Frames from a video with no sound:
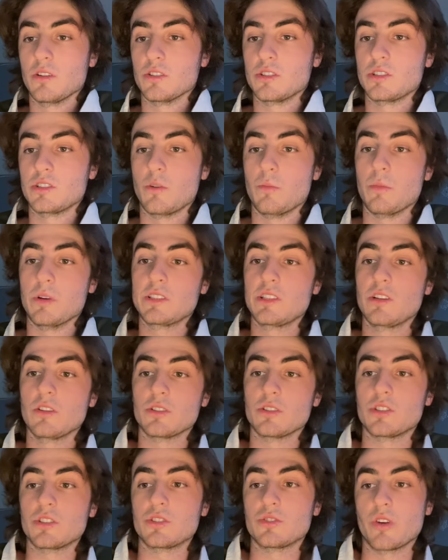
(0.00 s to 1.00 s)
So muscular
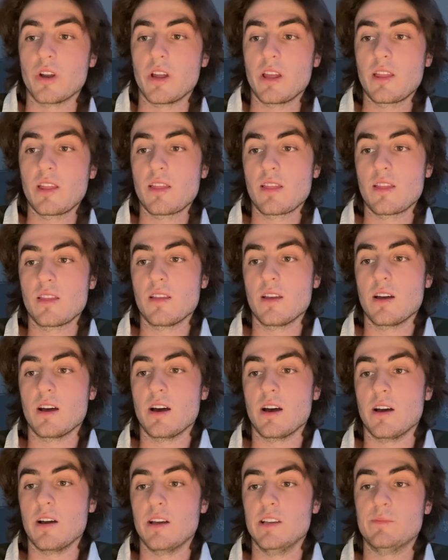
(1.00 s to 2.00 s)
strength
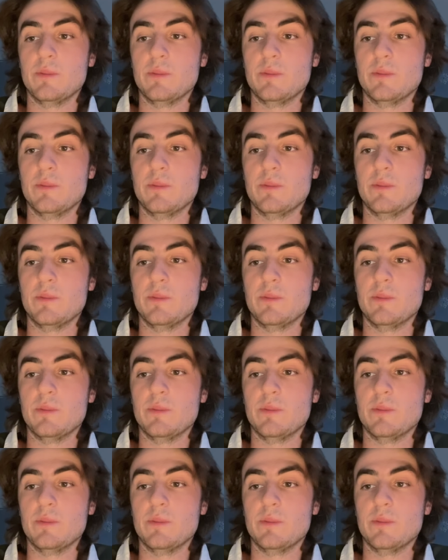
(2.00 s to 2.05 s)
is